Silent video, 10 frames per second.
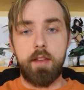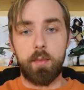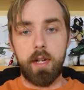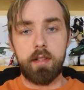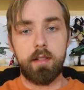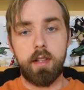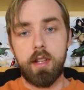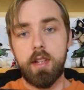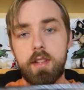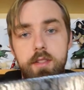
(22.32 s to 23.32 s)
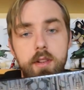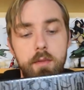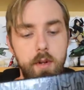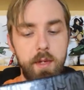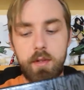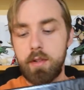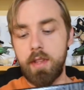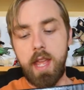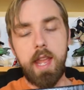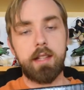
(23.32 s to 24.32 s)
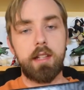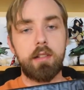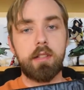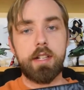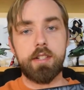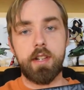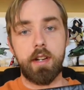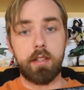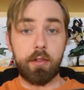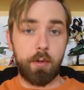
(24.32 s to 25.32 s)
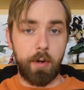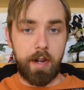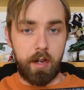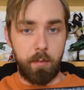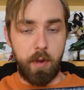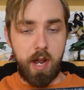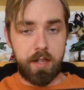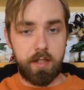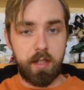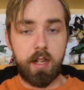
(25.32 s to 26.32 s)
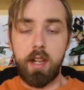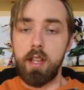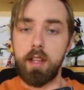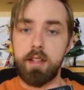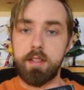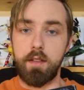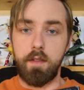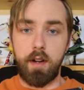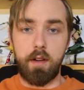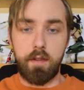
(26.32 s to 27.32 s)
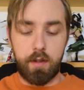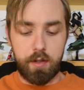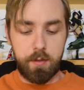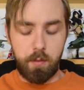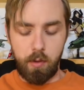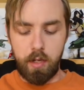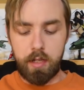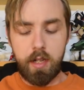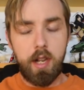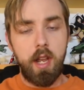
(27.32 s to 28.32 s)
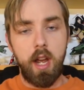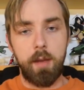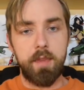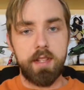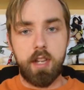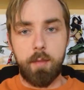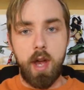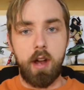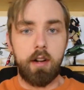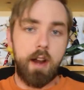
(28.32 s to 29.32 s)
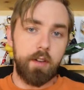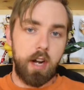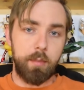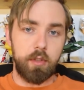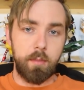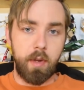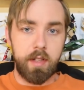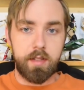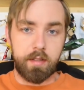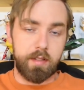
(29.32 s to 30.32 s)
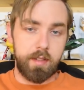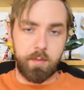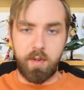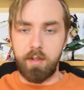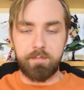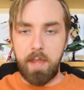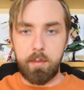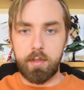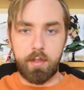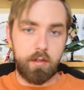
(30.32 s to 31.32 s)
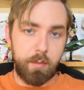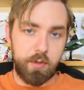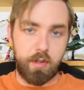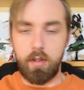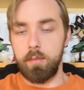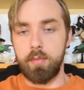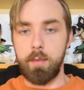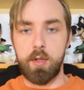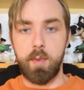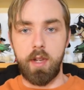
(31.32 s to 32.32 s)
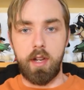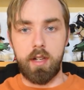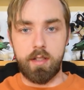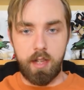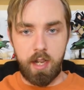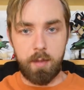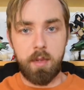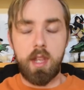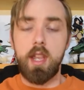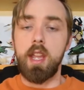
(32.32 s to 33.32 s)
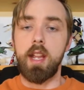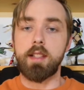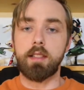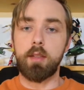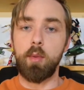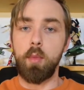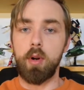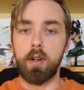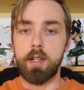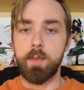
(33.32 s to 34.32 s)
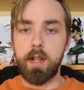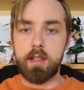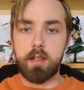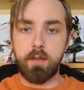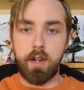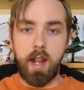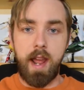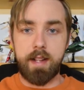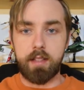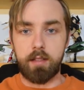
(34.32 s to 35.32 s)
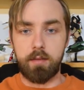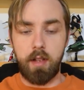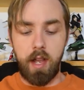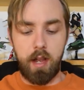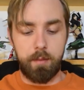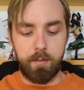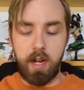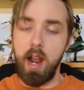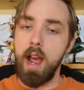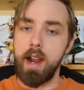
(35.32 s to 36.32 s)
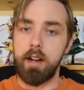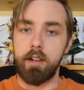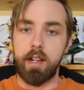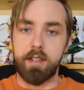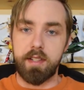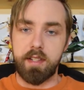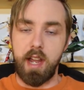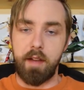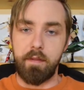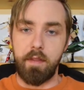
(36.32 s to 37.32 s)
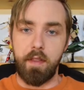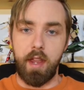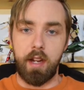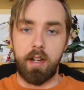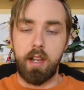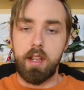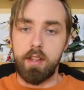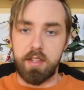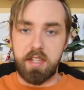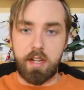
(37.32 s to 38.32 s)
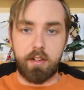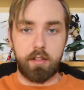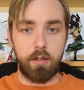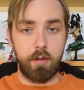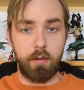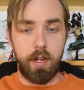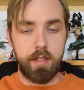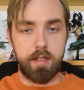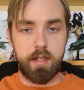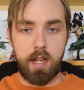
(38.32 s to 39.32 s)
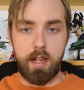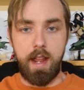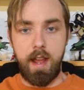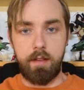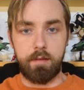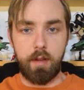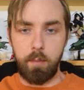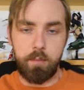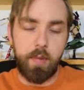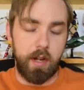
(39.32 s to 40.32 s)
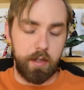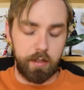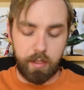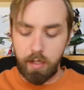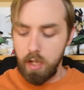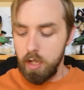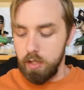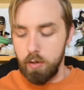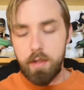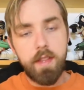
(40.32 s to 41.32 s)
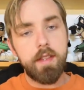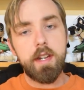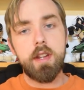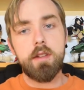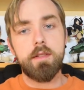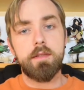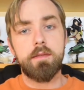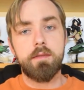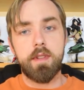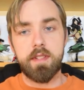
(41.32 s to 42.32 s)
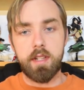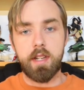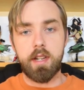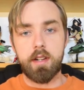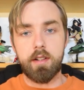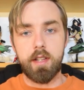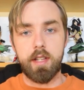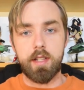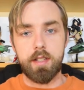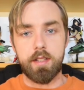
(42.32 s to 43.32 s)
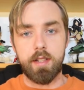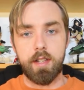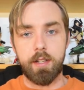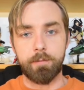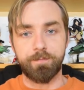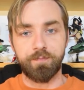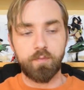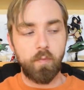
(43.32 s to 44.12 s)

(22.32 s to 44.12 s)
everybody, so we're going to be doing the Halo Legendary Loot Crate unboxing. This is the very first one. These come out every couple of months, at least that's what they're aiming to do. I'm sure it'll pretty much be on time. It's a little bit more expensive and it has a little, kind of higher end stuff than the standard loot crates tend to have, apparently. The only thing that I know that's in here is the